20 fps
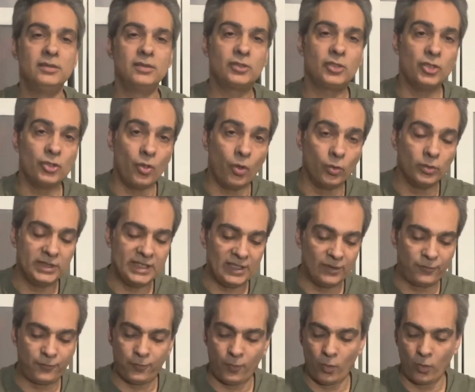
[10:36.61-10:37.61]
can only
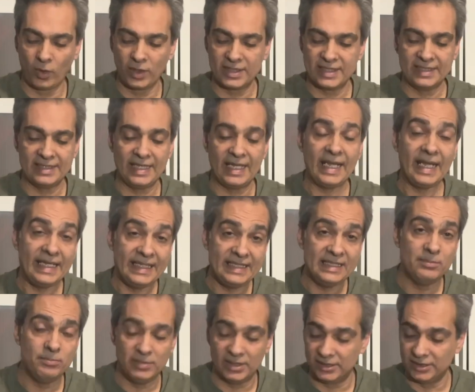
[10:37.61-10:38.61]
afford an
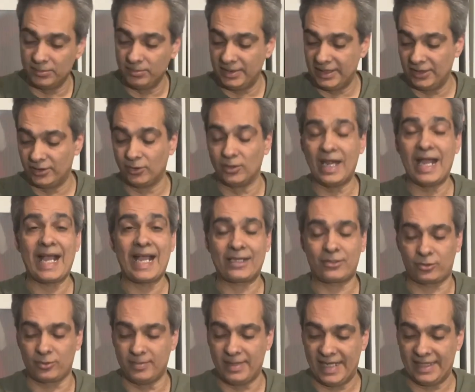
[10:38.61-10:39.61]
80 millimeter
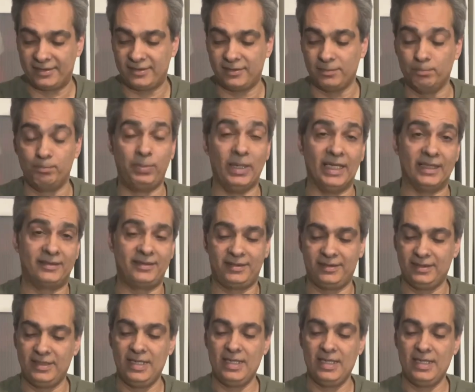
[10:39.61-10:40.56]
Achromat, but